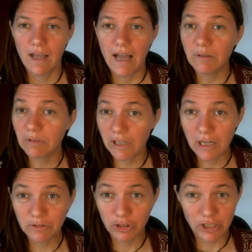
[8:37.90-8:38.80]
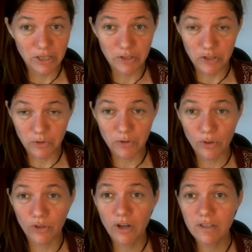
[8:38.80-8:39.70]
I would love to hear your
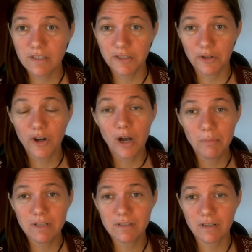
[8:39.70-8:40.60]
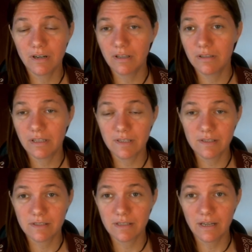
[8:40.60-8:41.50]
thoughts and your comments on
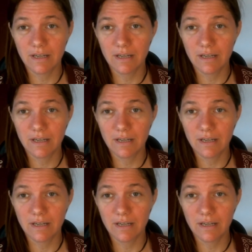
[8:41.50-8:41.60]
this